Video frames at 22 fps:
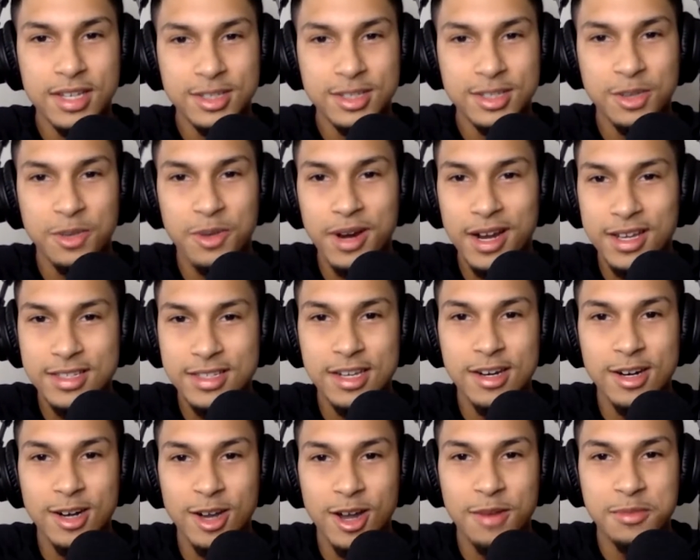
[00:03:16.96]
So when I
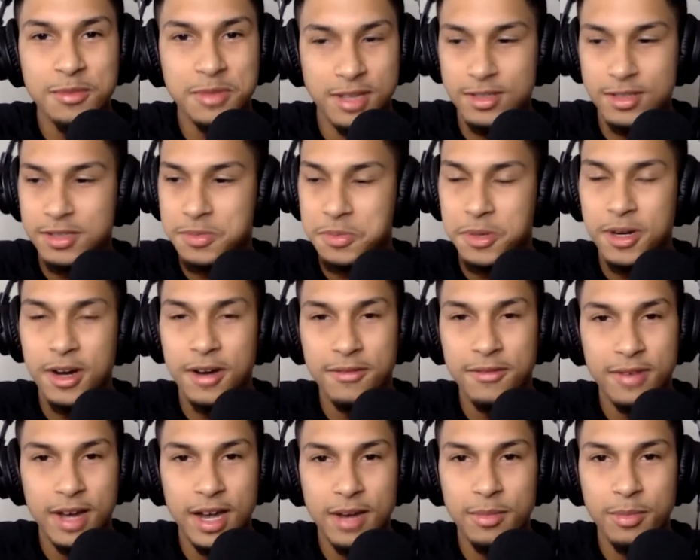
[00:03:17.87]
set alarms, I just put it
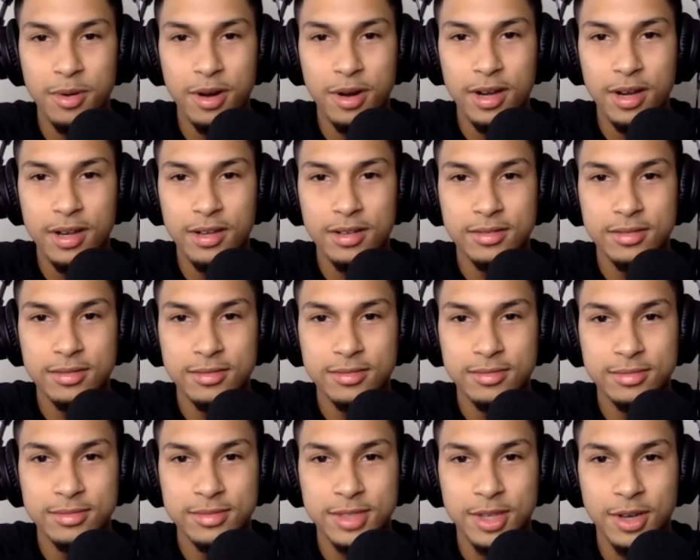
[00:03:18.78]
on vibrate.
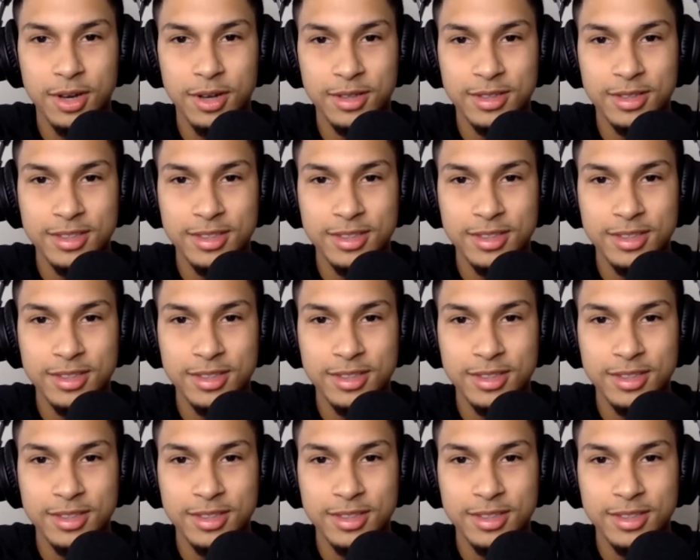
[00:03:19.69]
So